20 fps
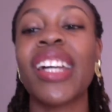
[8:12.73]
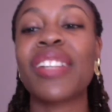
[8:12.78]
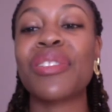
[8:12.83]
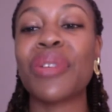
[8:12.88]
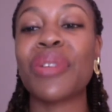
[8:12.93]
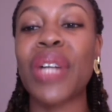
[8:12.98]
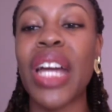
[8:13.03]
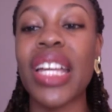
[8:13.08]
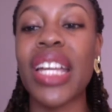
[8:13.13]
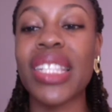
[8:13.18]

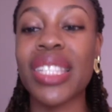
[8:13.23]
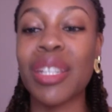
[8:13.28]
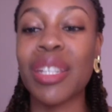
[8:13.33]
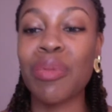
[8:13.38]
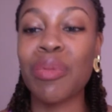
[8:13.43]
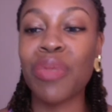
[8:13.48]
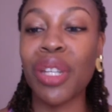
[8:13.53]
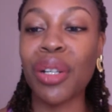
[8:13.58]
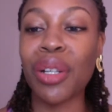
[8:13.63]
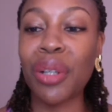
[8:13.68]
So guys,
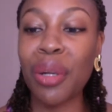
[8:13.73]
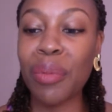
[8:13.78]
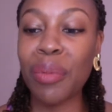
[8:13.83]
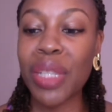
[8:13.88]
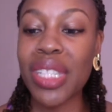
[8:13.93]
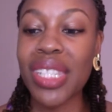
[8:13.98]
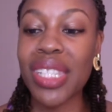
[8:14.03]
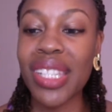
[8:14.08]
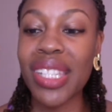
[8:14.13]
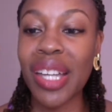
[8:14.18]
keep the
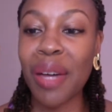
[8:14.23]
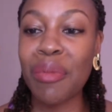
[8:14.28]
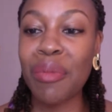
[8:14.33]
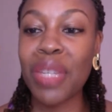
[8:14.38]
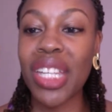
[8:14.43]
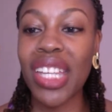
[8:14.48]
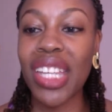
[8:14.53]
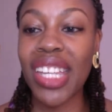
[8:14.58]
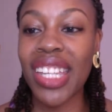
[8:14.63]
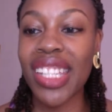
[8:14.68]
comments
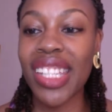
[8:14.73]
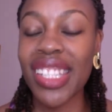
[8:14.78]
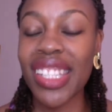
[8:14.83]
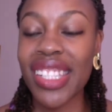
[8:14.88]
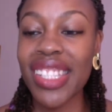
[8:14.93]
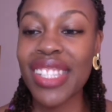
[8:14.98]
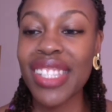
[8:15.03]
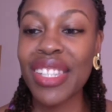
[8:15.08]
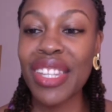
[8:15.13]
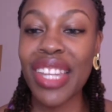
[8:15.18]
coming
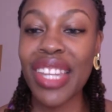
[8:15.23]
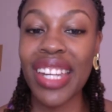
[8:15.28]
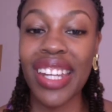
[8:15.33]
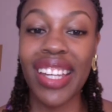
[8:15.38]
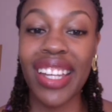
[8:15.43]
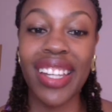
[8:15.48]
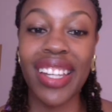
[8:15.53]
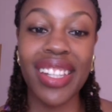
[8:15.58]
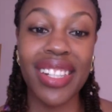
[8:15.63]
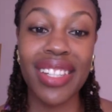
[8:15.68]
in so that
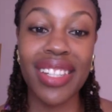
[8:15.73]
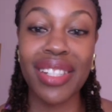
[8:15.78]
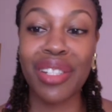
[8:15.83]
I can